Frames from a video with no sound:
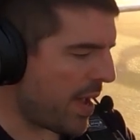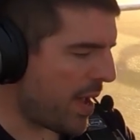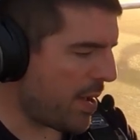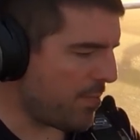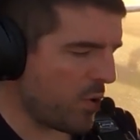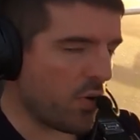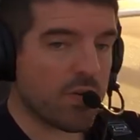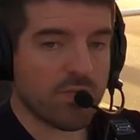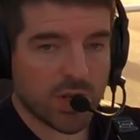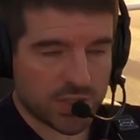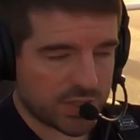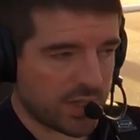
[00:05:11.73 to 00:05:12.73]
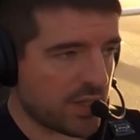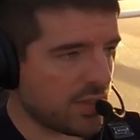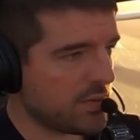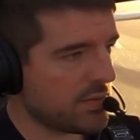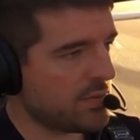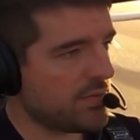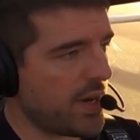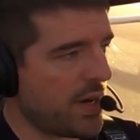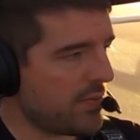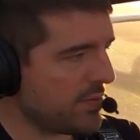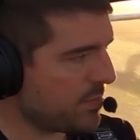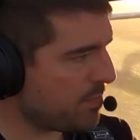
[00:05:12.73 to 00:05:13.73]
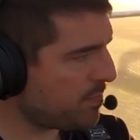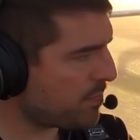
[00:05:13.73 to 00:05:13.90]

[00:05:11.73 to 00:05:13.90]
um, or enricher valve.